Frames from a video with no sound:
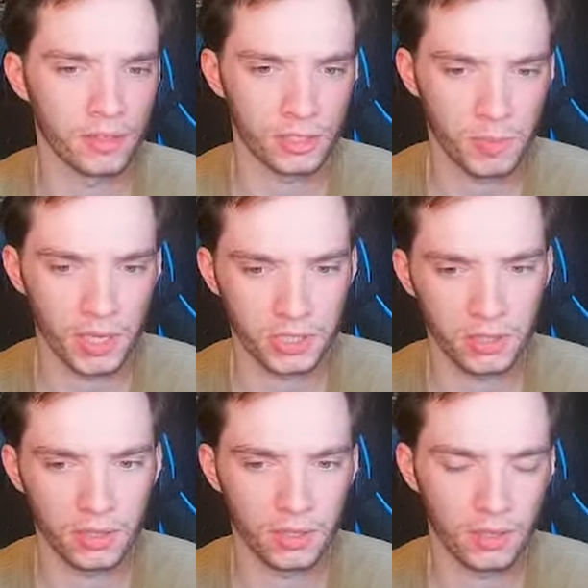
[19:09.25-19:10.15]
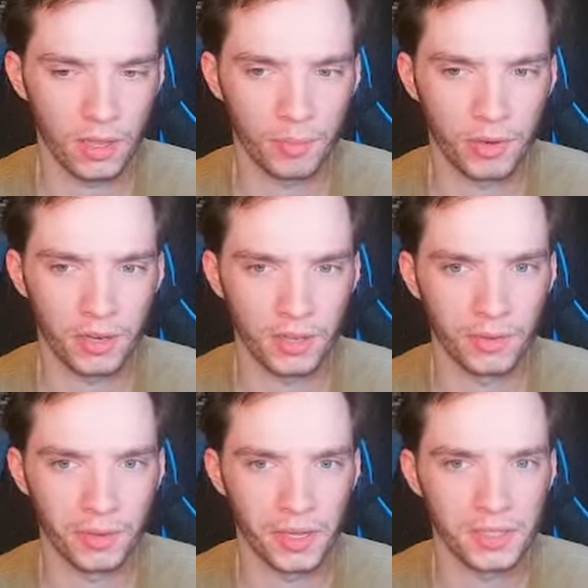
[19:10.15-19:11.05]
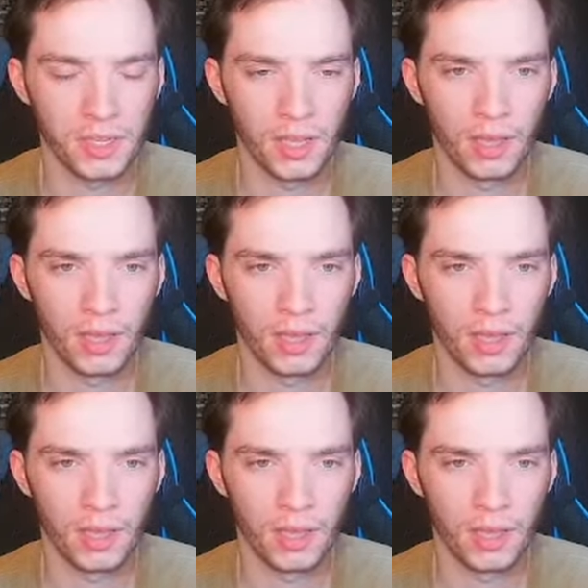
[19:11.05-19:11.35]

especially, uh, parting ways.